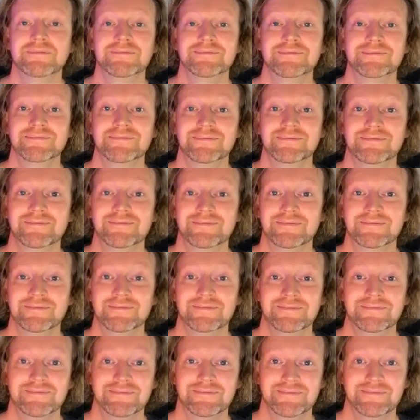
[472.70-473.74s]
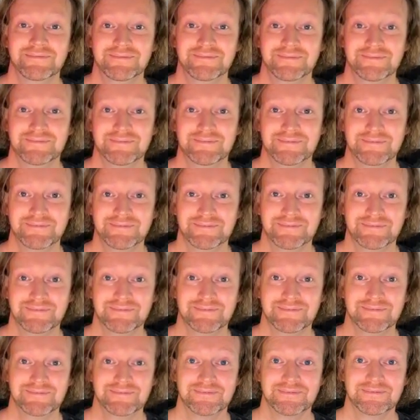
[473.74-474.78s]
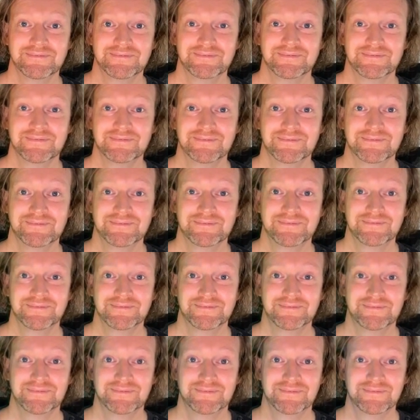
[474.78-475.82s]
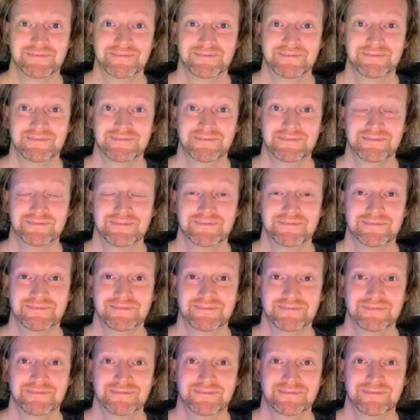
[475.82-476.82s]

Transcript: [no speech]